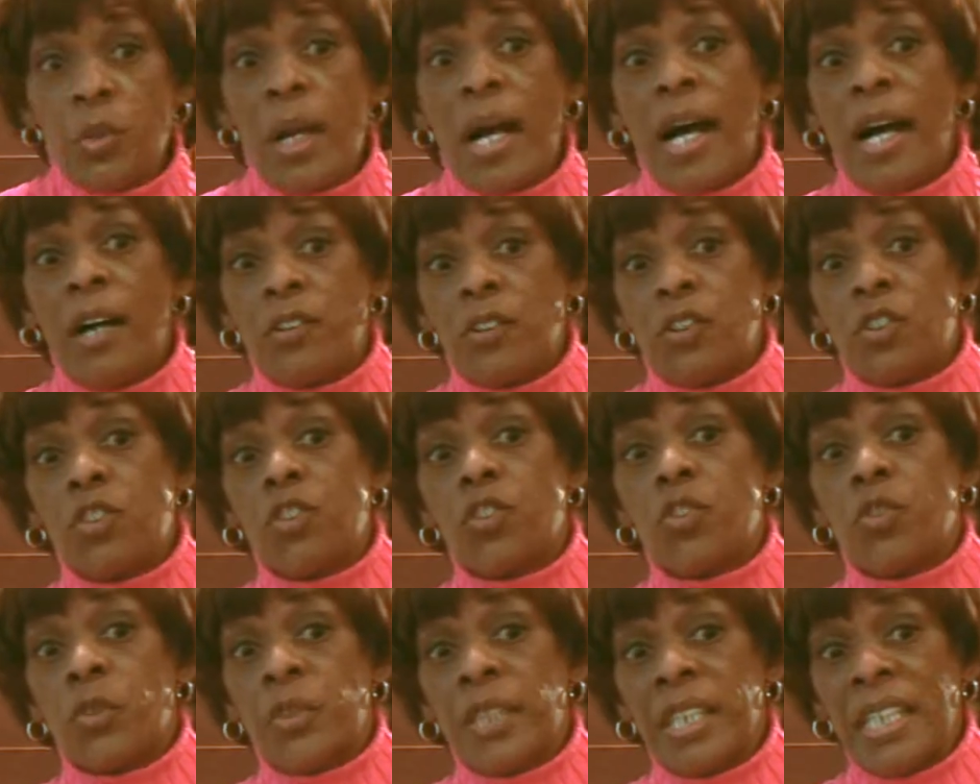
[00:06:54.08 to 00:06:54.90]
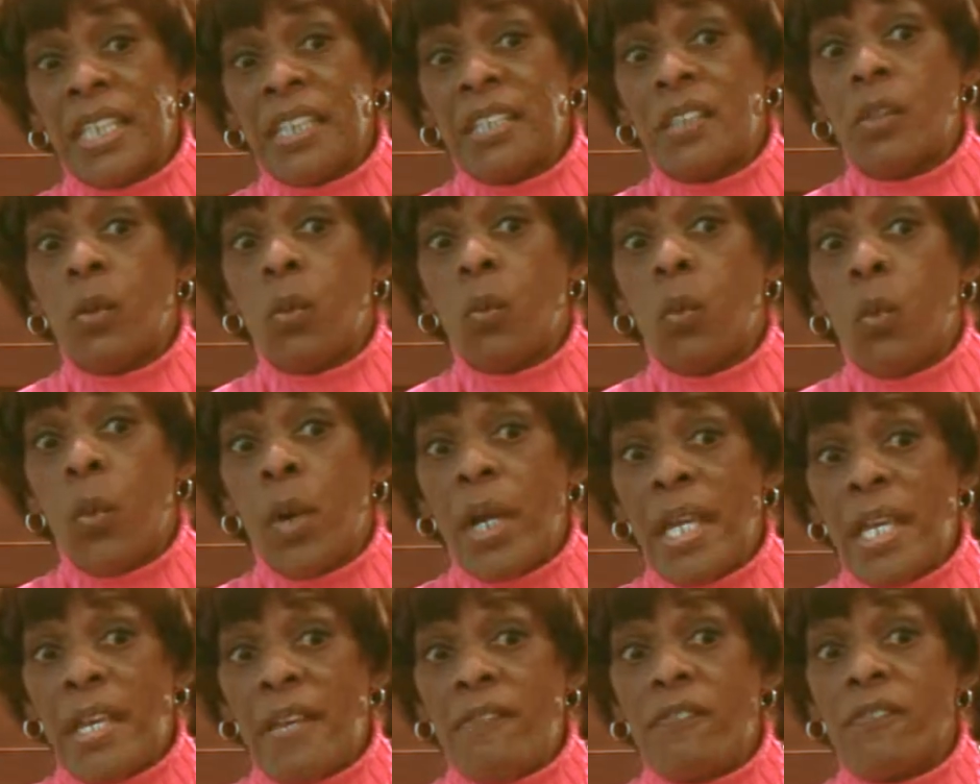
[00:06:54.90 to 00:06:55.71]
you how to strain the
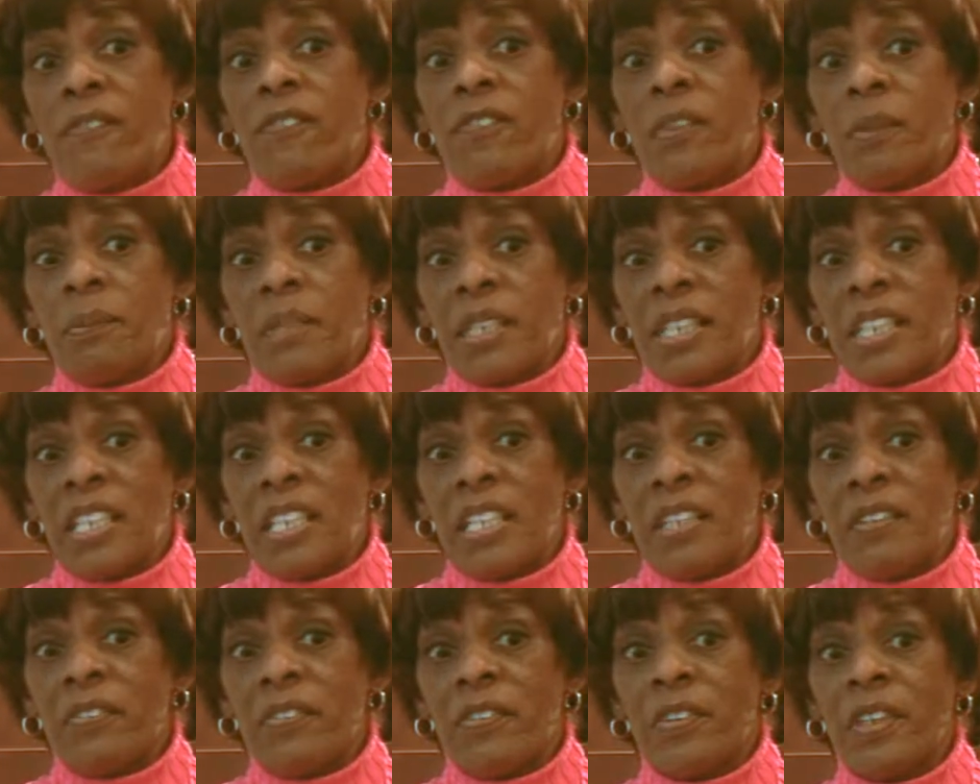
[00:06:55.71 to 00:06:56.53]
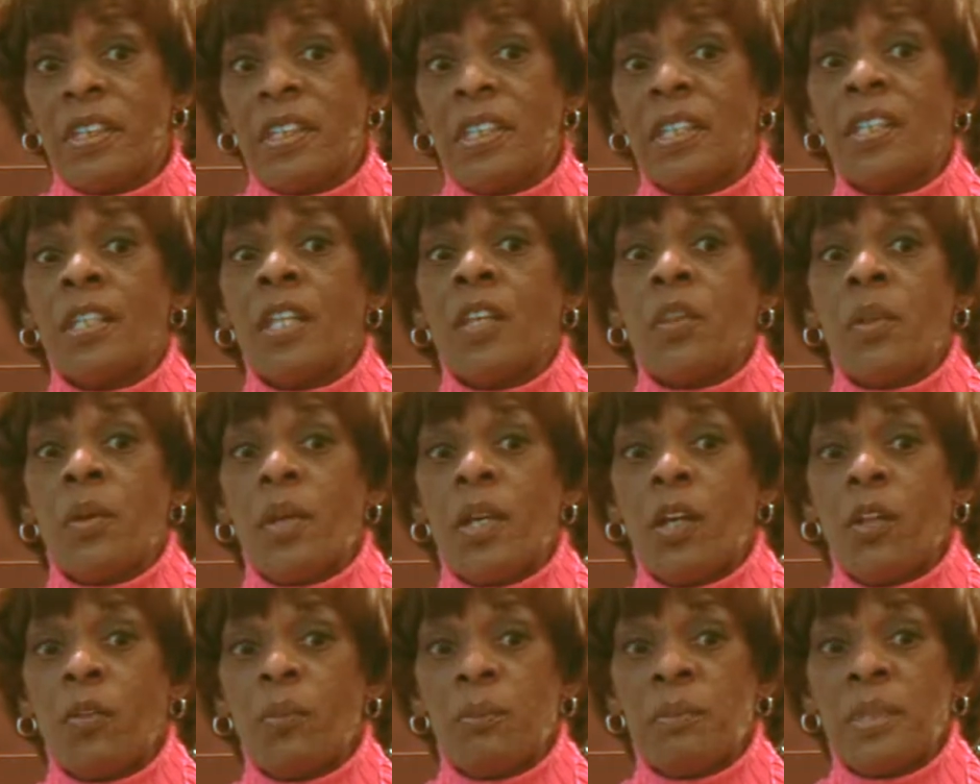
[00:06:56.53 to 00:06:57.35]
whey from the kefir and other
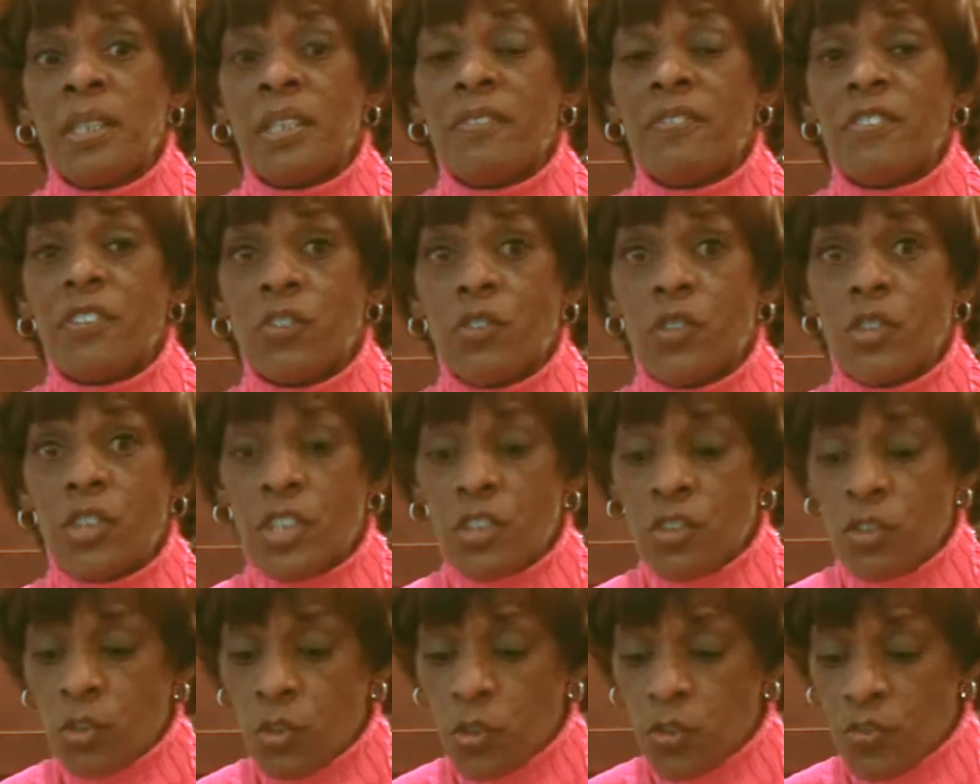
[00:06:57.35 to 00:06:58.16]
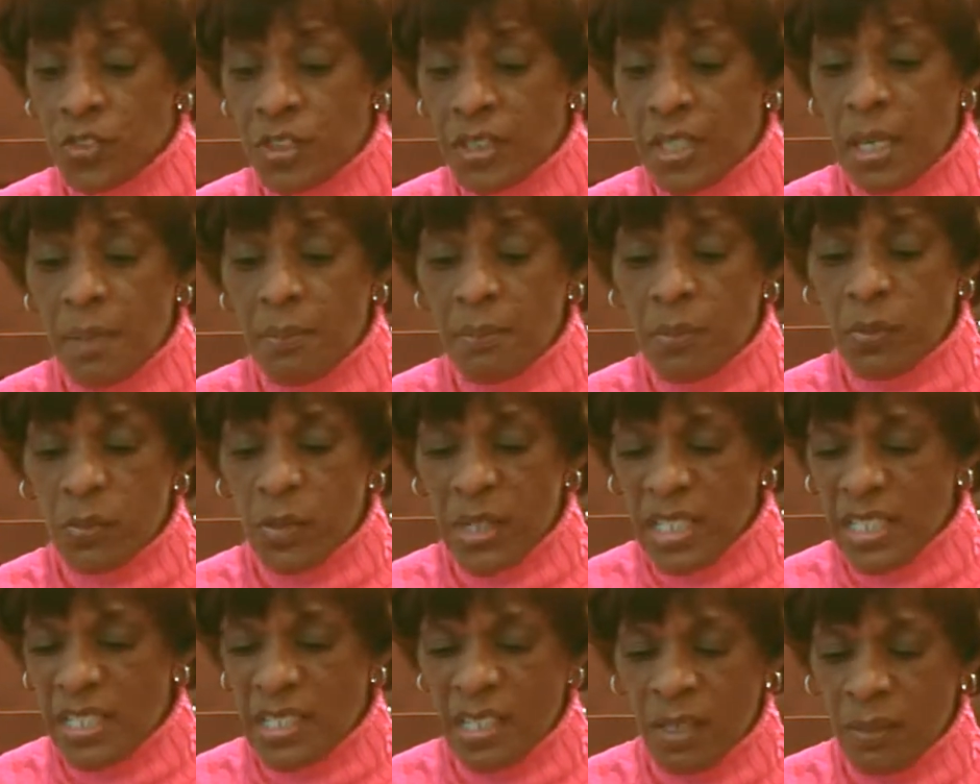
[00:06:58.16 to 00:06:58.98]
health benefits you can use for that. But
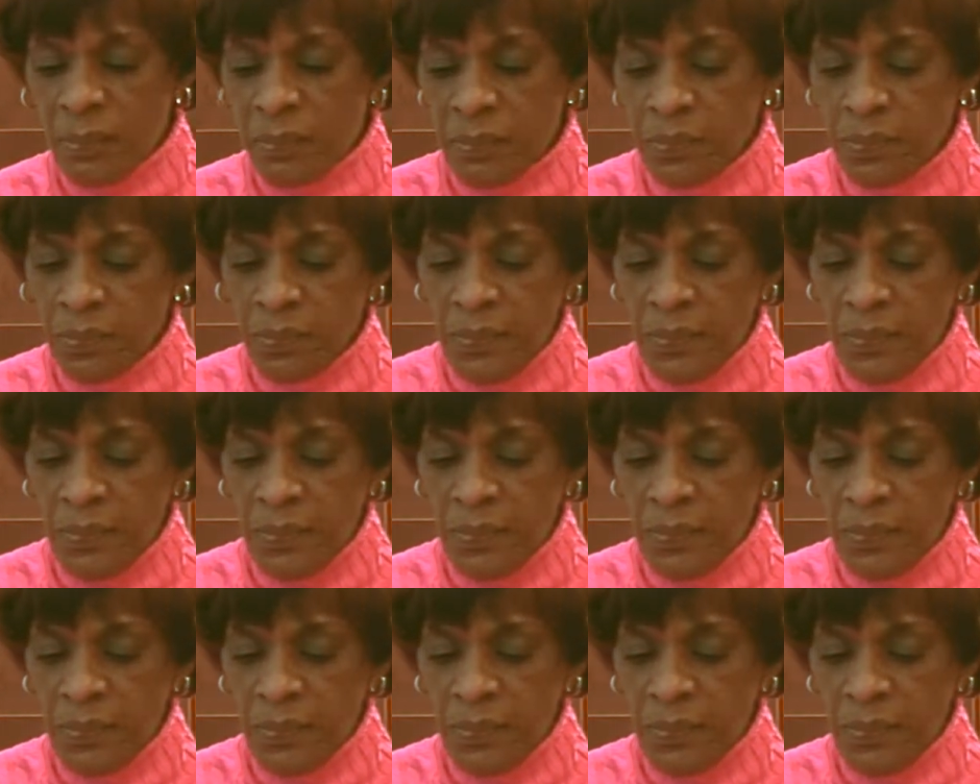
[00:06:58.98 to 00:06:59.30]
right now,